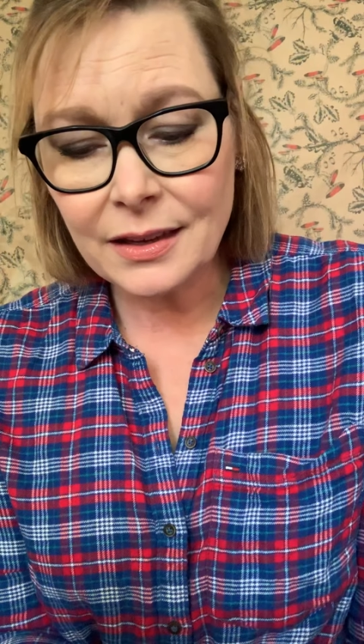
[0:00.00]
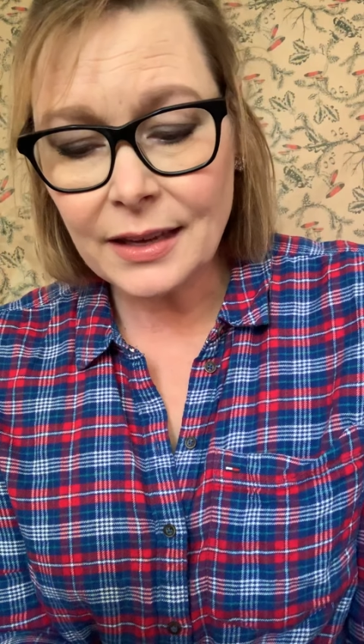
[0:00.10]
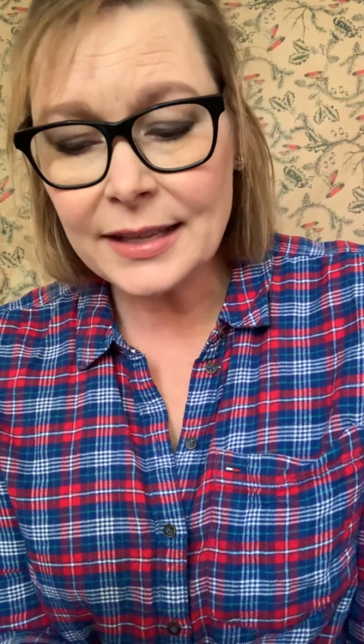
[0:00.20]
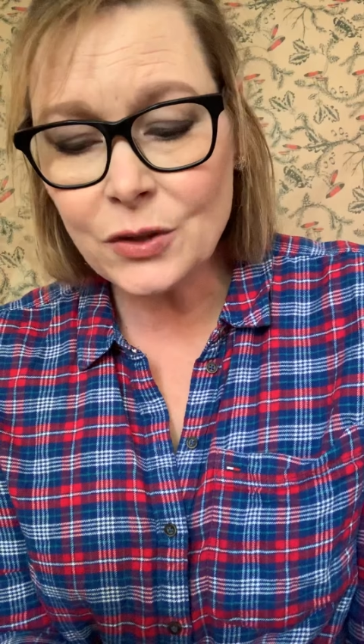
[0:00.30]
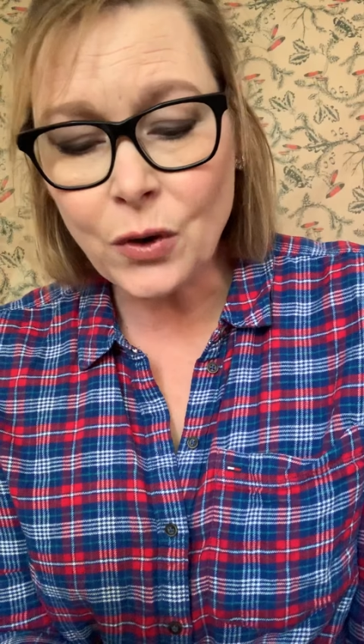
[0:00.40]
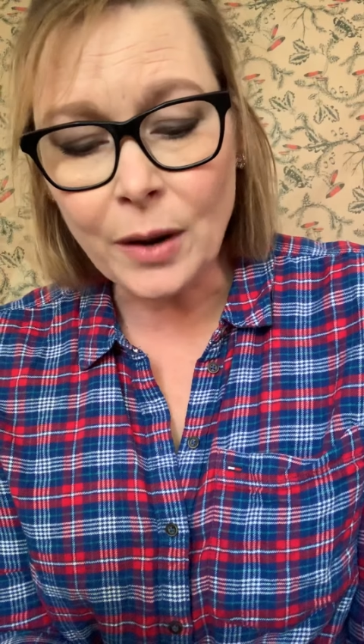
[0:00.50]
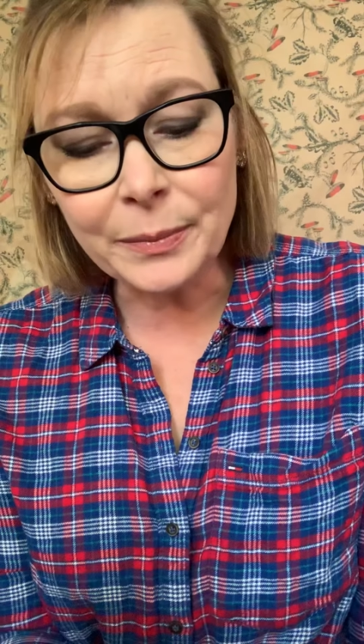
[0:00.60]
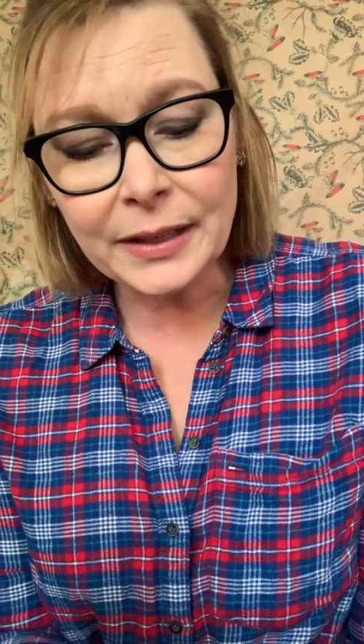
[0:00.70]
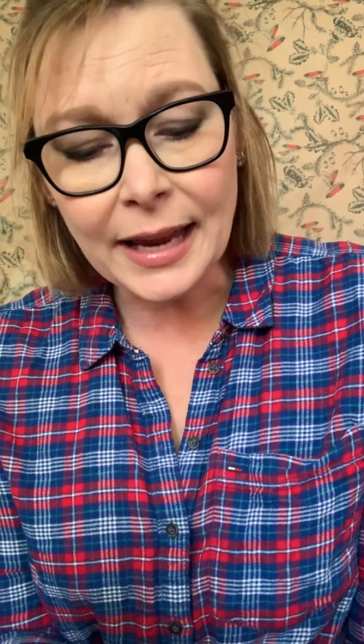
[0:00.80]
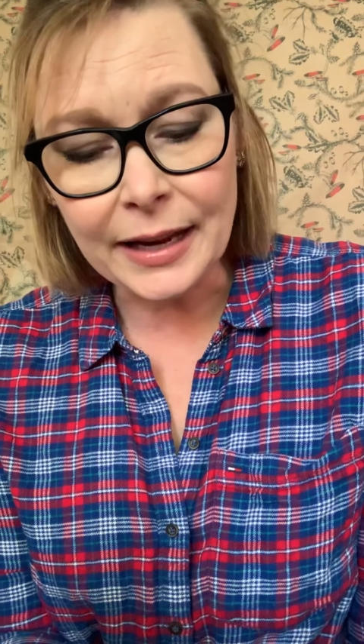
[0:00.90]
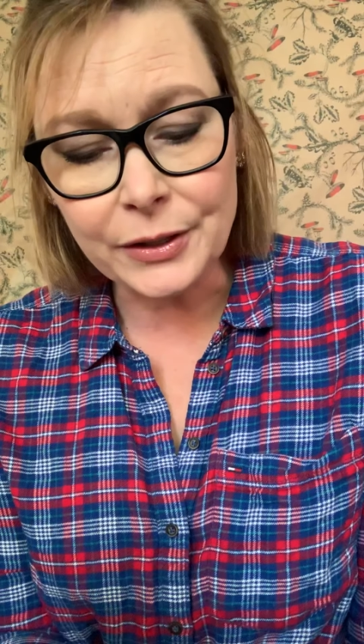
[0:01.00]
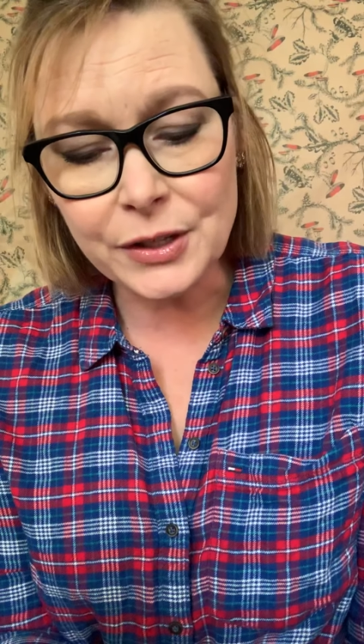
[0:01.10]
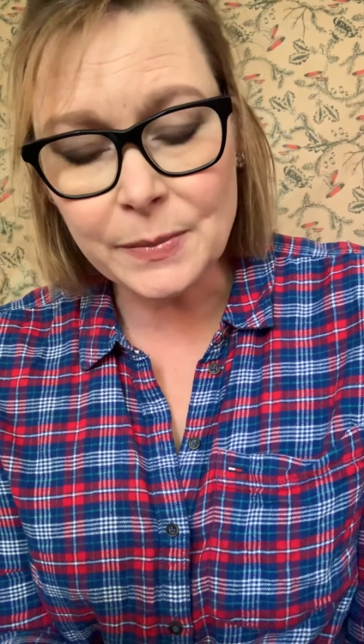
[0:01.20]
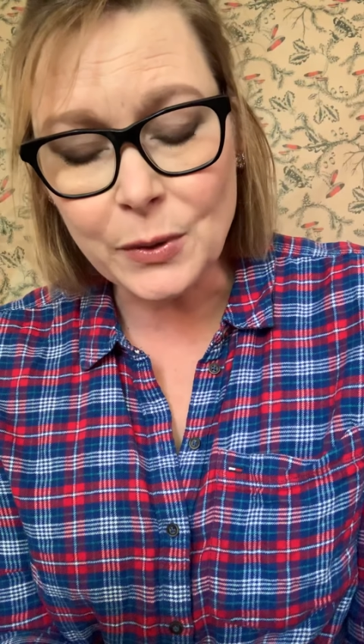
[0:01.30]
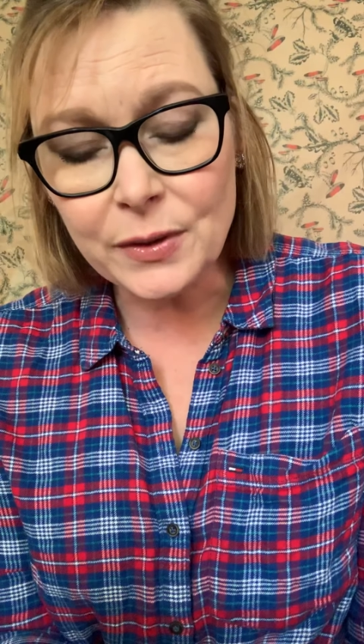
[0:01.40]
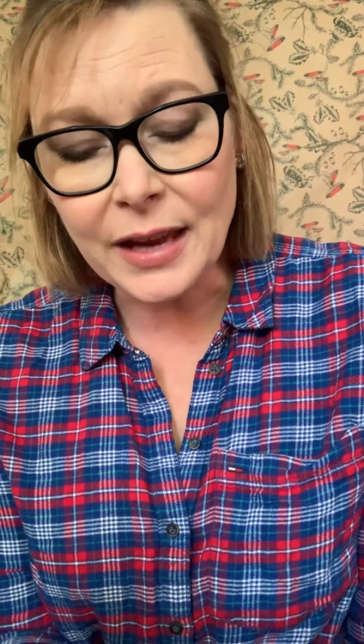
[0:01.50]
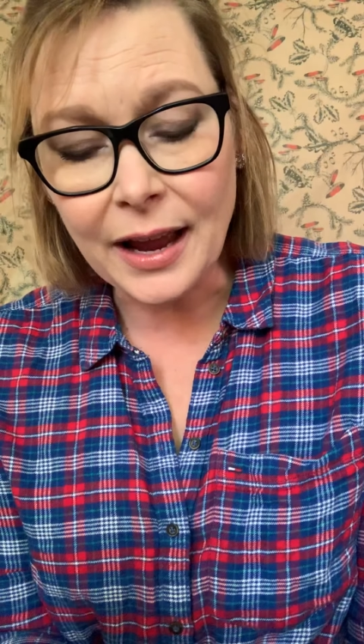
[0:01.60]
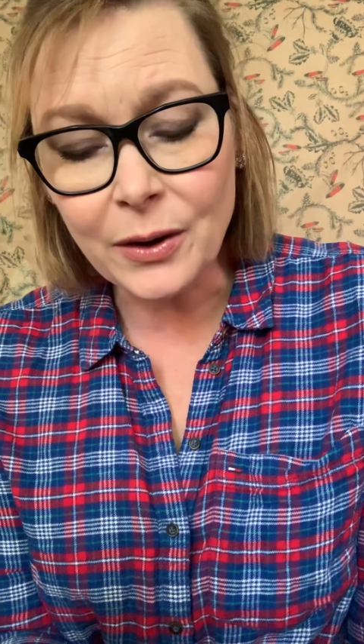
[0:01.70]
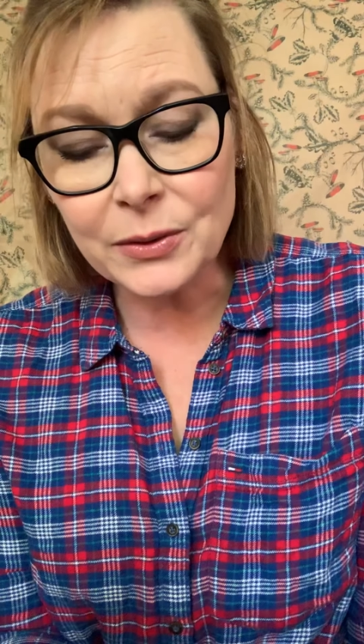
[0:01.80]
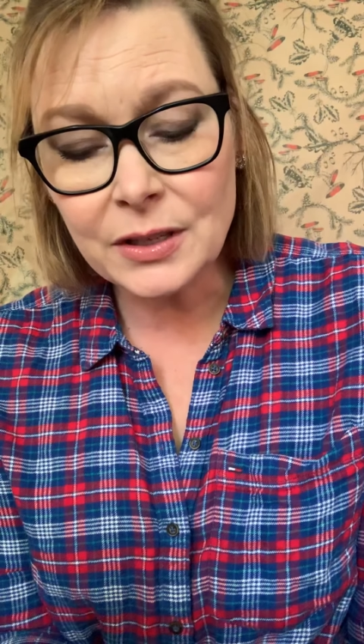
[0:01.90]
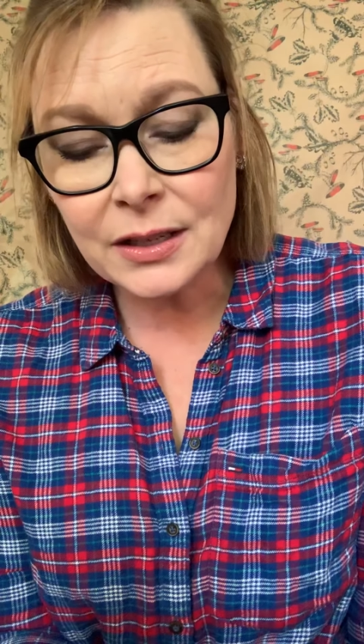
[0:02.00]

His crumply hair smoothed out,